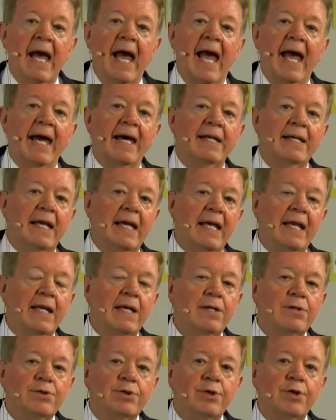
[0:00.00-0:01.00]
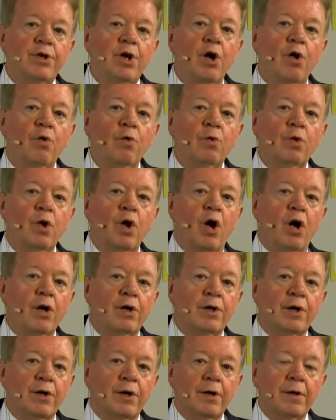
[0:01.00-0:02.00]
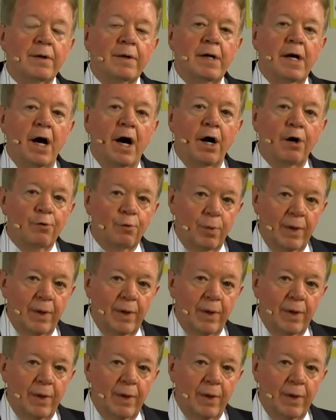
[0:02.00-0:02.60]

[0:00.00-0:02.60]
and it is no longer a